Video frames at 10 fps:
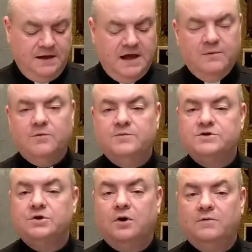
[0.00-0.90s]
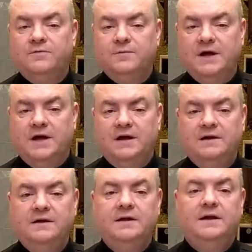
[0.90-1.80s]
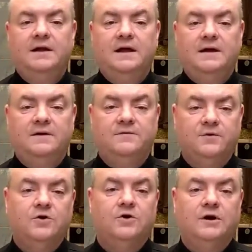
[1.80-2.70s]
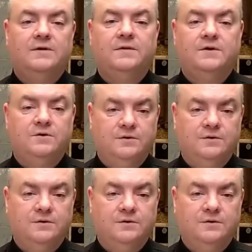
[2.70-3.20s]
Abram is called from God out of Ur of the